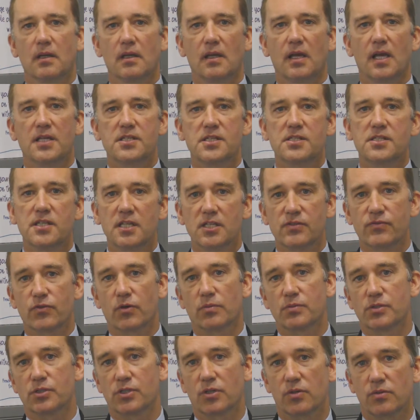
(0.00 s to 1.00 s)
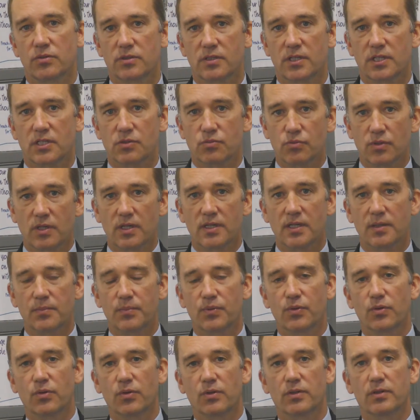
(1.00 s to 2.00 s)
As a sixth form student, it's really
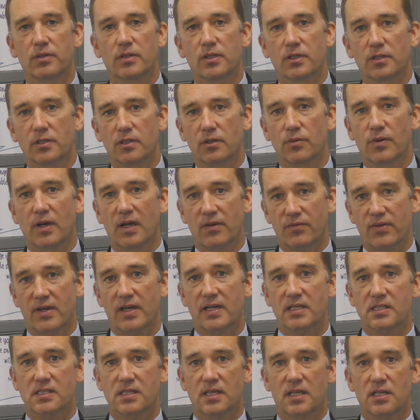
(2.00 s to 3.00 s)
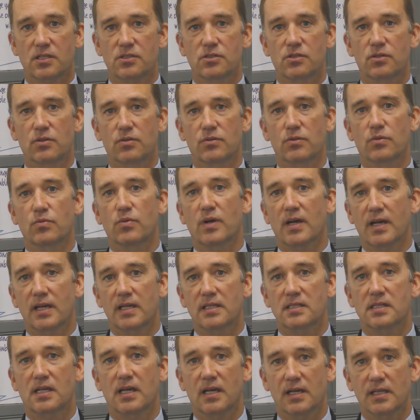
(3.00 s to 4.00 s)
important that you have access to the right
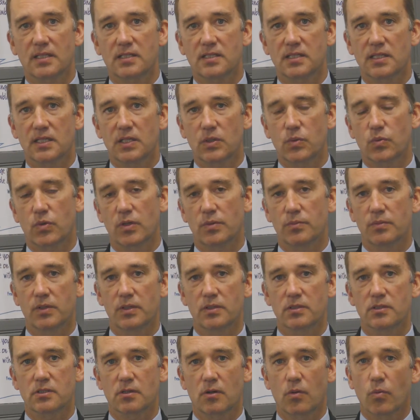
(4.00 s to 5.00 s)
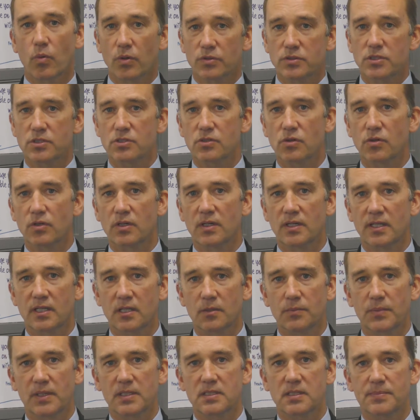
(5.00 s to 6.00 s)
IT equipment. So I want to talk a
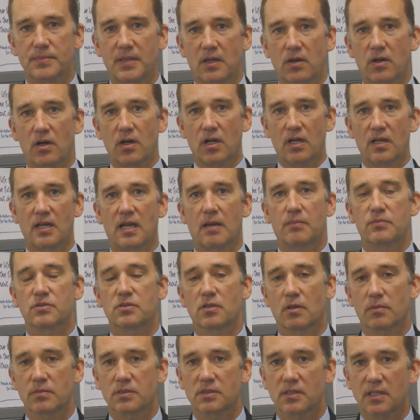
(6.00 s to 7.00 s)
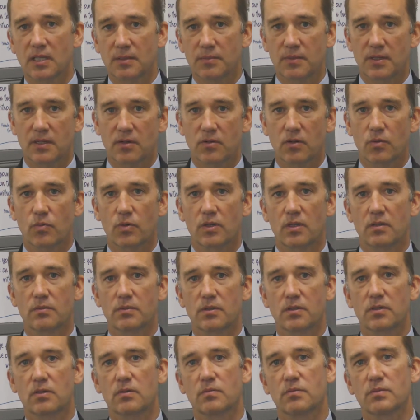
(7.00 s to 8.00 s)
little bit about our laptop scheme here at William
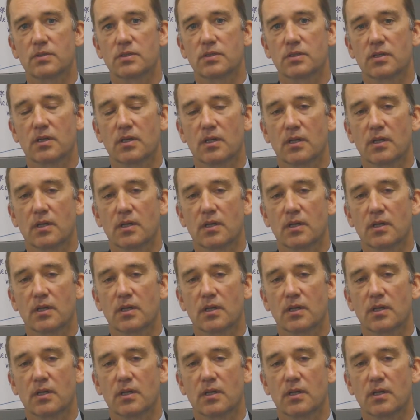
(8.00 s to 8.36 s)
Hulme's.